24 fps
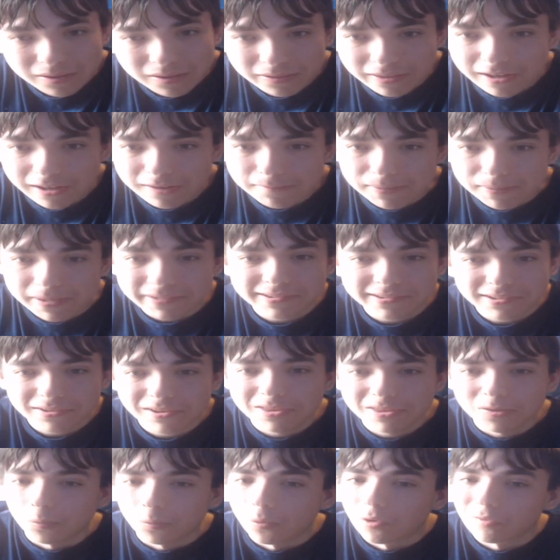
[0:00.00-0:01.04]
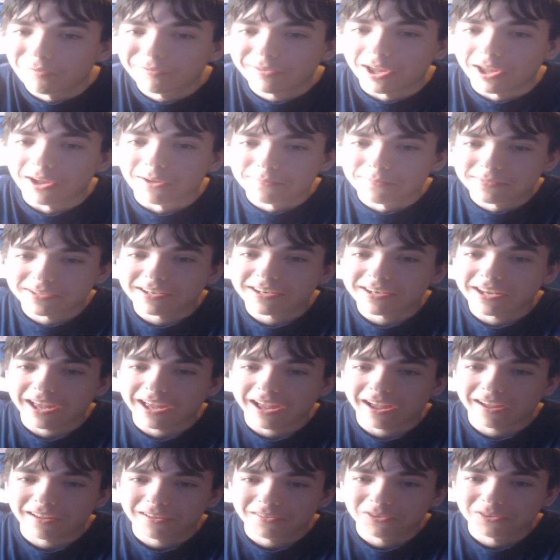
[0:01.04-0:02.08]
Then basically the wolf comes and
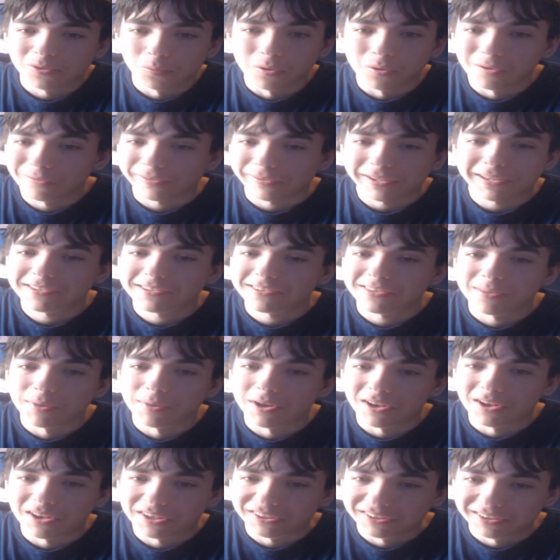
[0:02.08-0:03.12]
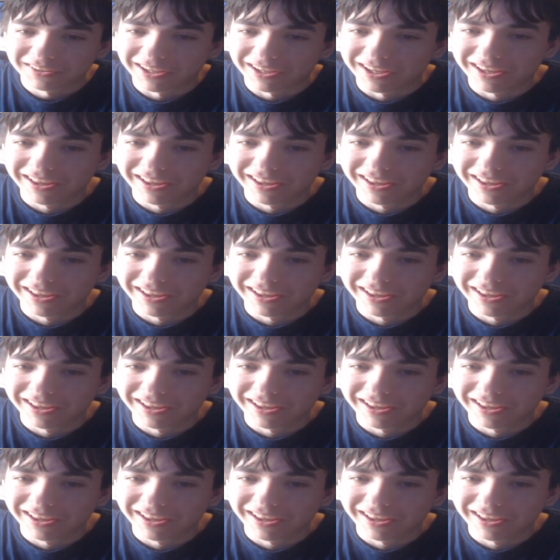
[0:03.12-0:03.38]
yeah, the wolf eats them all.